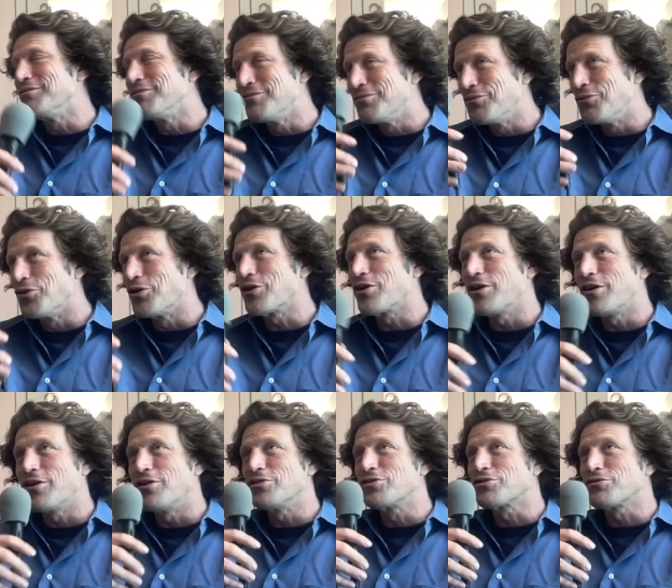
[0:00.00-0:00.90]
work on
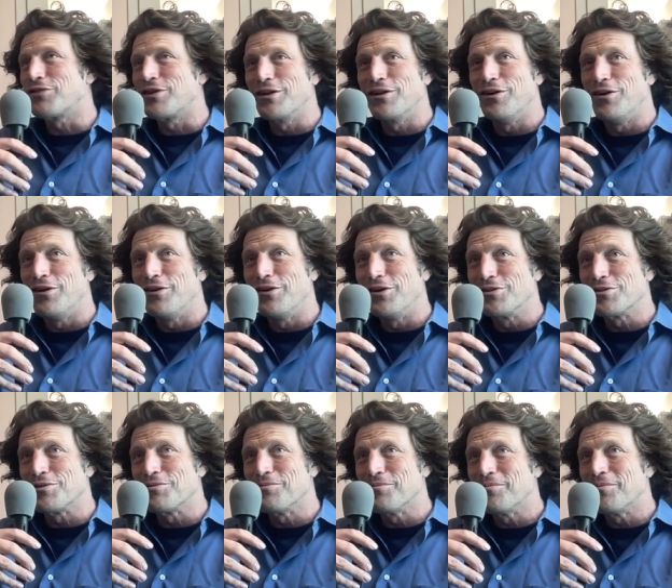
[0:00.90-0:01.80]
our
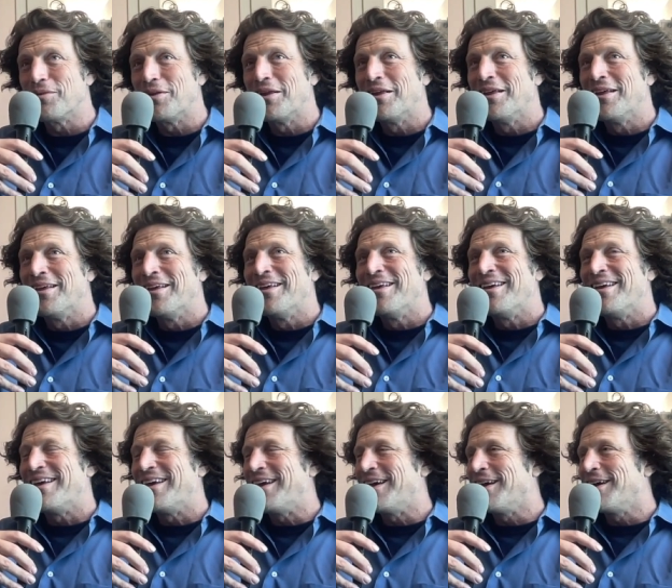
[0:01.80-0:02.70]
screenaholism,
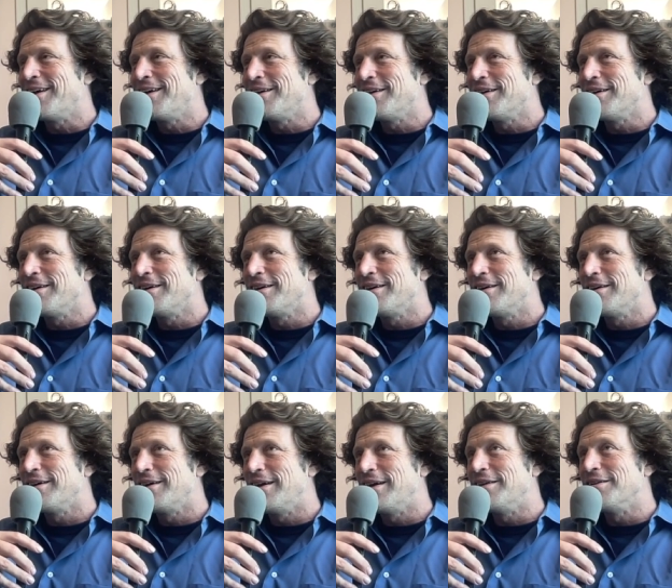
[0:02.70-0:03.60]
and
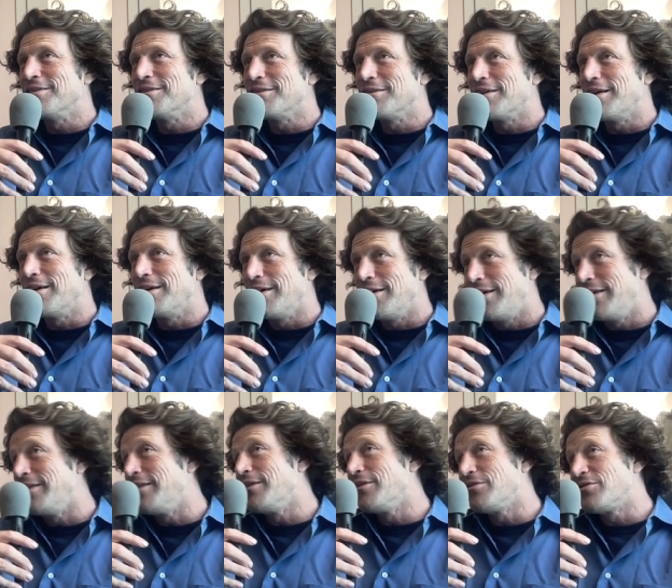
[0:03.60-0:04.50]
then
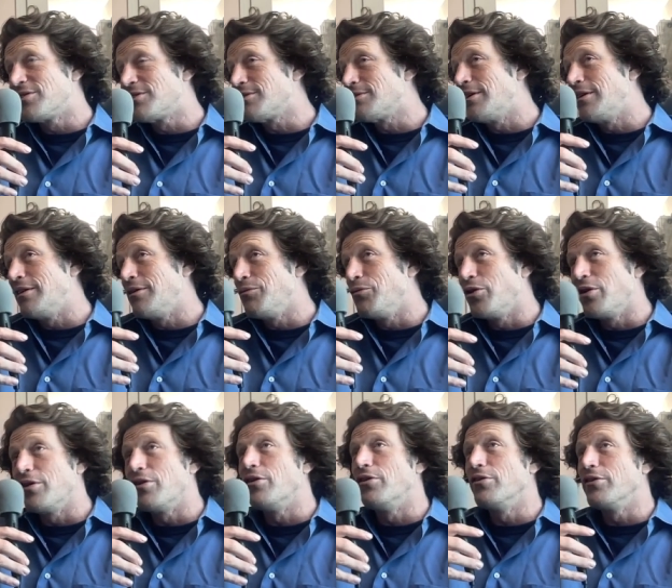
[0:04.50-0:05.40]
one of
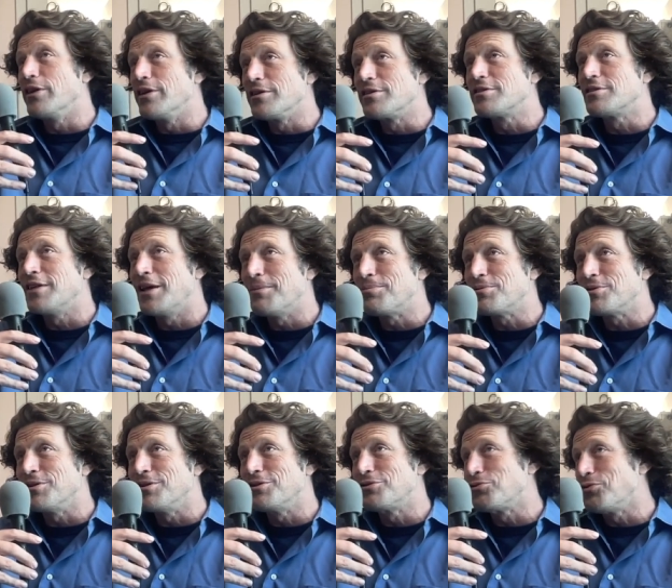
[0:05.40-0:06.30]
the earliest steps
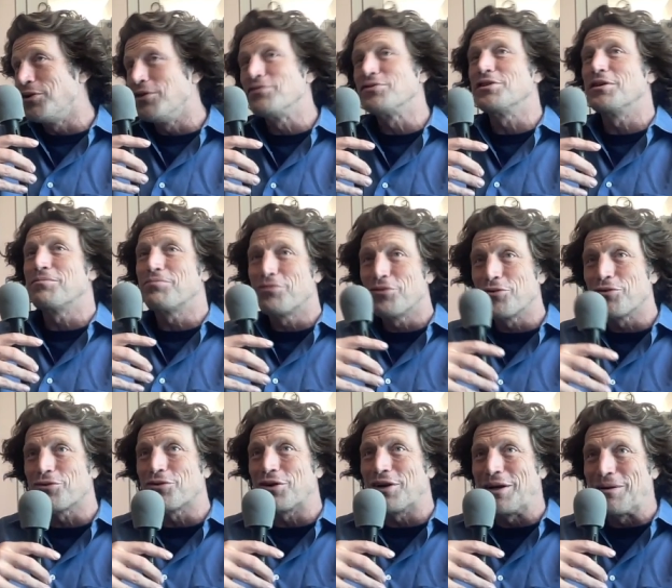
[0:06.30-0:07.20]
in a 12-step
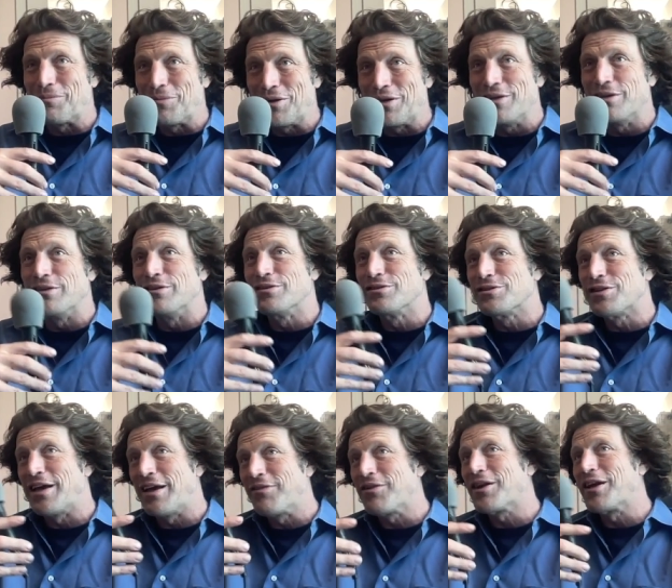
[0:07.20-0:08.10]
program is
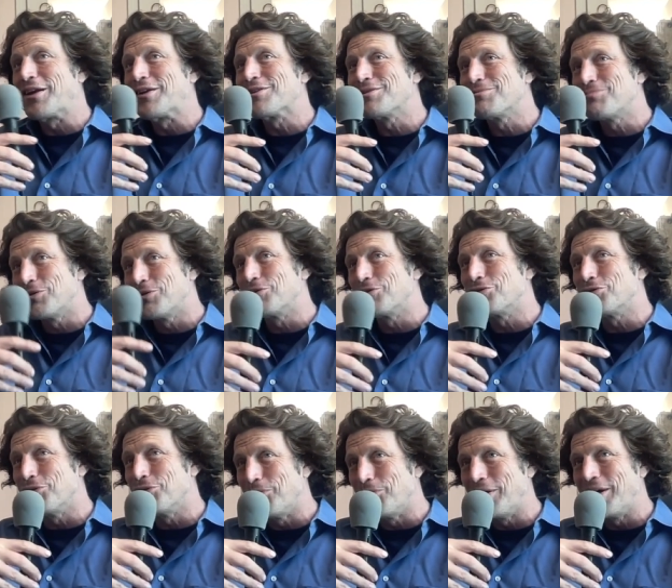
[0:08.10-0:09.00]
having had a
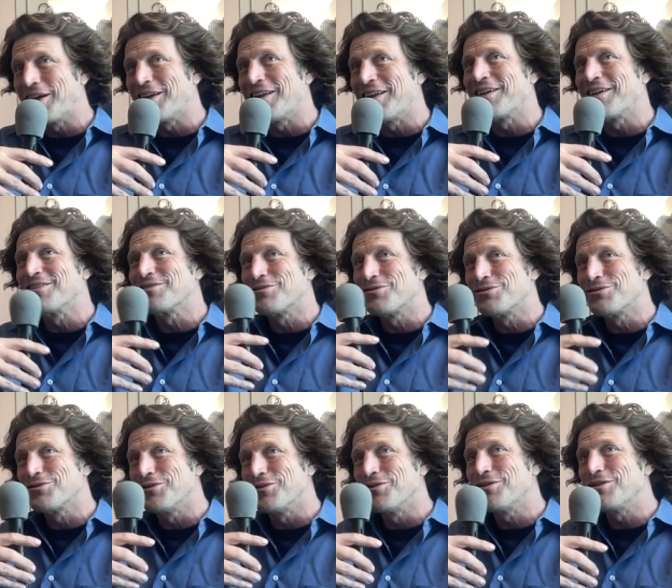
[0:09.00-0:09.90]
spiritual awakening as a
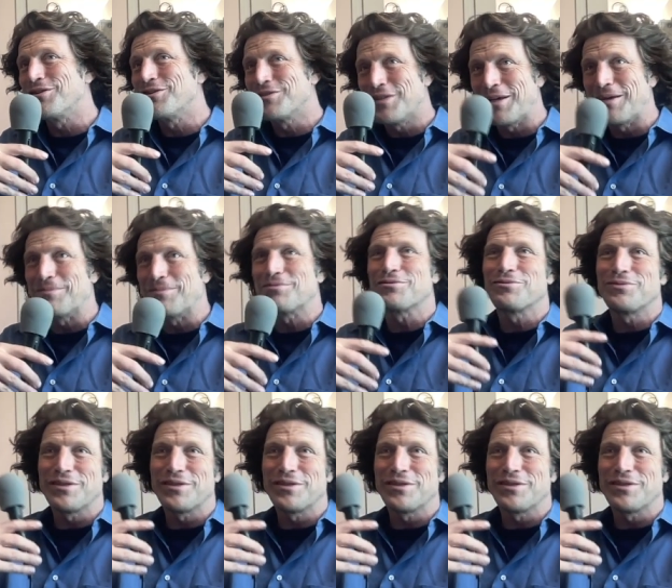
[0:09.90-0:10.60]
result of these steps.